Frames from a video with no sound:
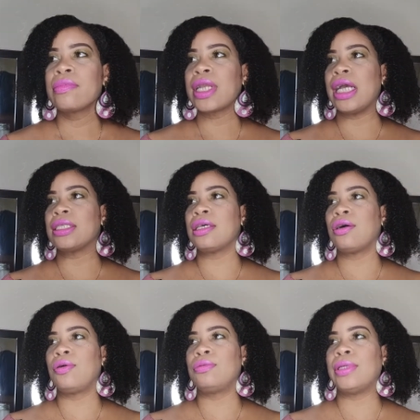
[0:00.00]
And
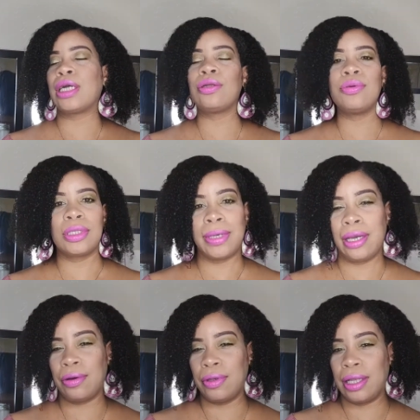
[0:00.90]
so not only was my
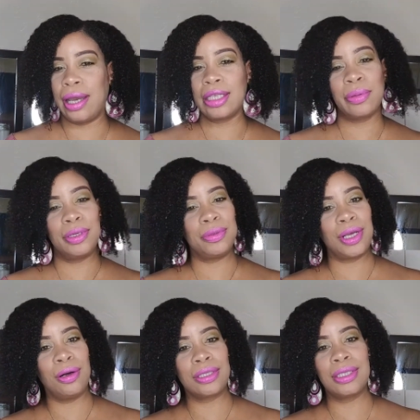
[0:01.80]
hair relaxed, but it was
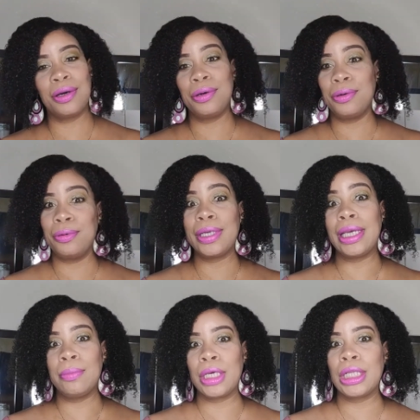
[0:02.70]
also
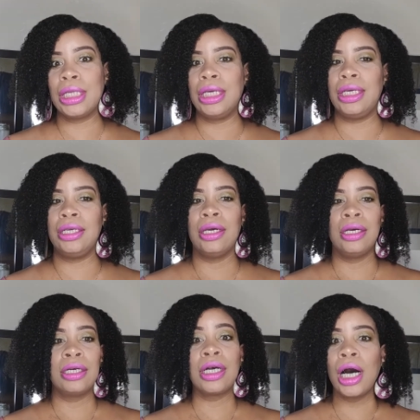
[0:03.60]
chemically
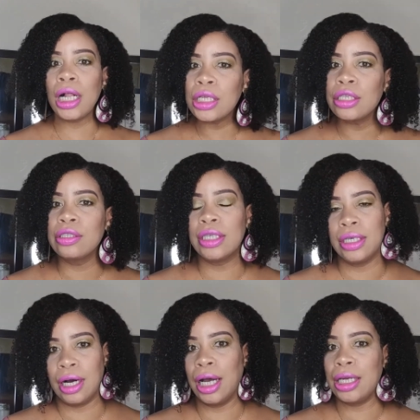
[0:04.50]
colored,
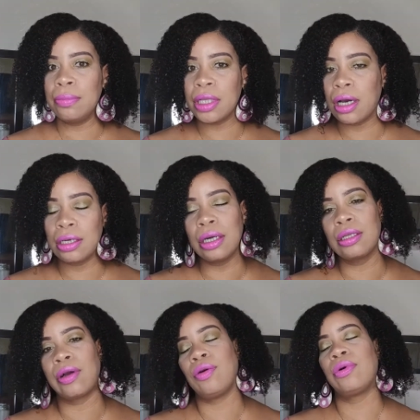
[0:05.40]
a honey blonde
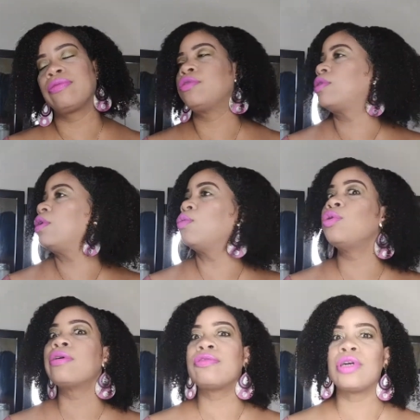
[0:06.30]
color I wore for,
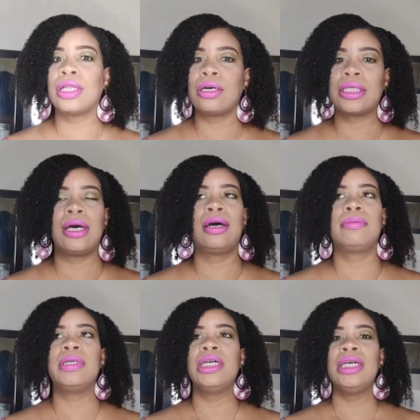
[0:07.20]
wore for a long
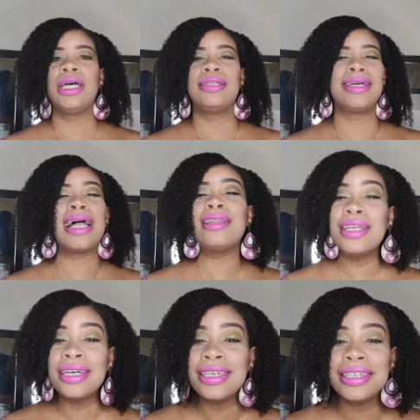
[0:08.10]
time that I
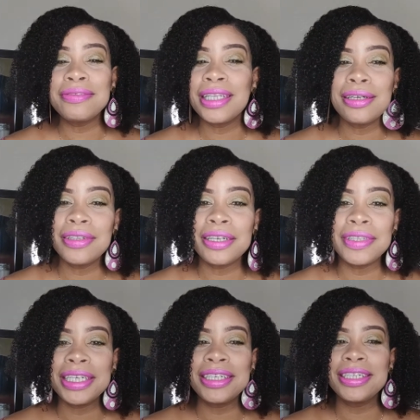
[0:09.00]
love, love, love,
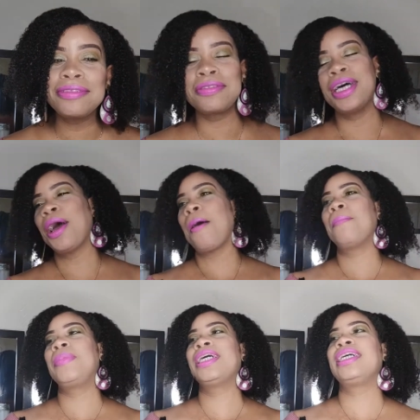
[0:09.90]
love.
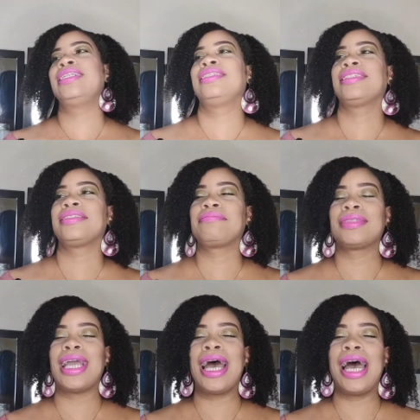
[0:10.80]
But
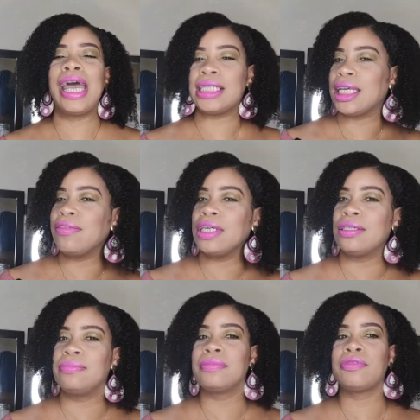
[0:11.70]
I had to give it
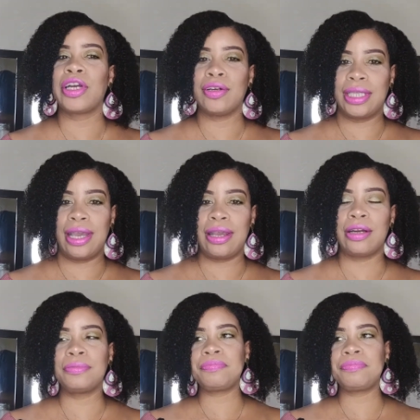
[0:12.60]
up for healthy hair.